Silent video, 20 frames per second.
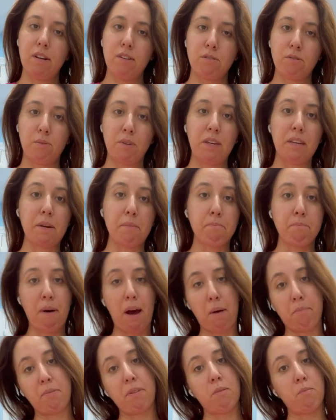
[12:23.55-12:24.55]
so he can
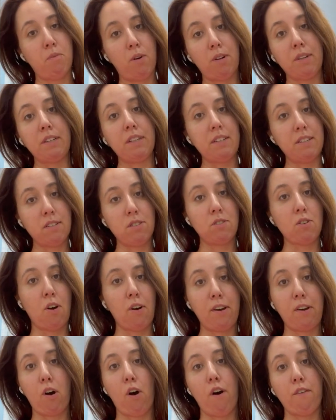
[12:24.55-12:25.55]
pop them while he is
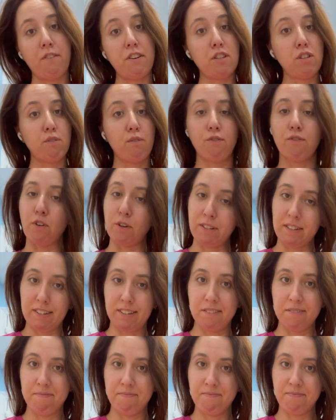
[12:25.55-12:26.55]
sawing off his foot.